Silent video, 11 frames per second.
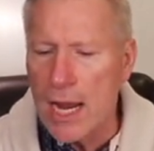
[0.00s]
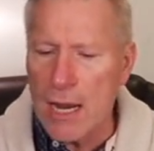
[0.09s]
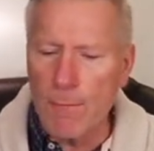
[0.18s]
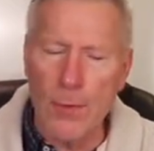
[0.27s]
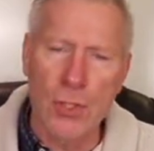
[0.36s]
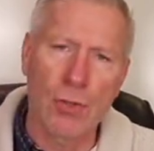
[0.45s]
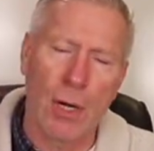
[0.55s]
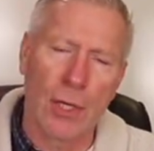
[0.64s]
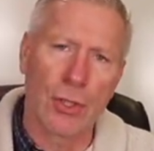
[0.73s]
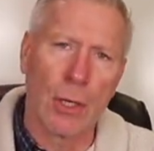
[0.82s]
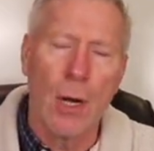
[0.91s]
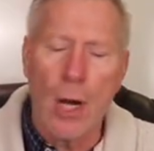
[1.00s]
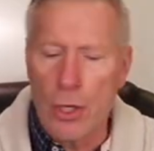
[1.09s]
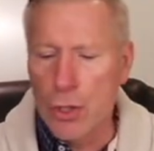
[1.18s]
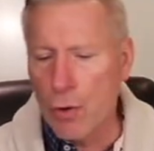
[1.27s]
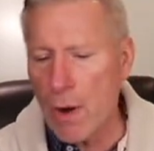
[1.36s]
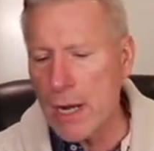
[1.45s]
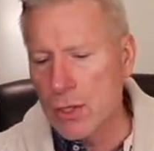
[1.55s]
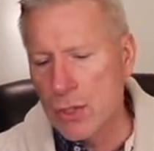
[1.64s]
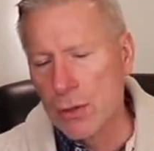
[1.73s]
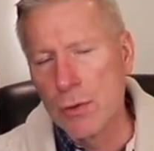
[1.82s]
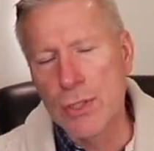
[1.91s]
Infrastructure. Ukraine
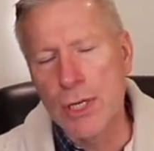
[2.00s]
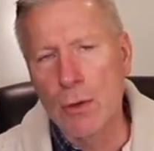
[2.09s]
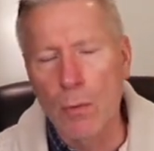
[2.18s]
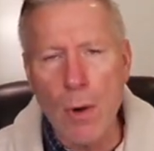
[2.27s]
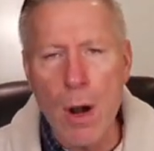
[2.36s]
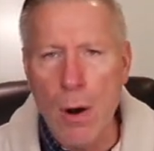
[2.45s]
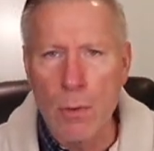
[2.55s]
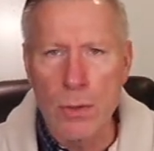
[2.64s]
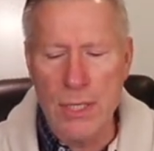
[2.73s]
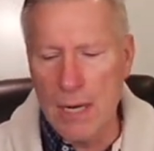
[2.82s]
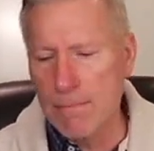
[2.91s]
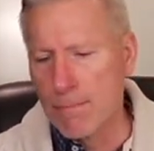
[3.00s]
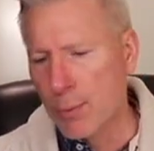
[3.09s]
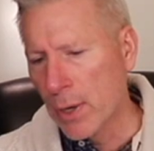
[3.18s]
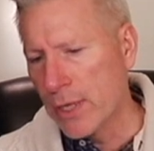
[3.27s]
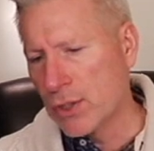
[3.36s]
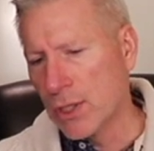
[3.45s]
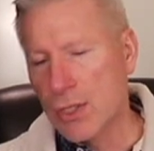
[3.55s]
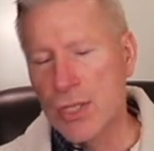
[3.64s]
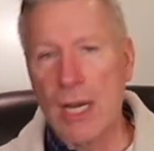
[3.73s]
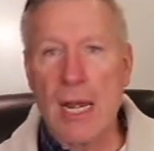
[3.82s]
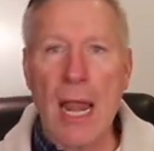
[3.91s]
is losing roads and
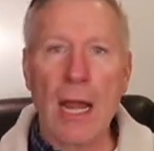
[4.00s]
bridges and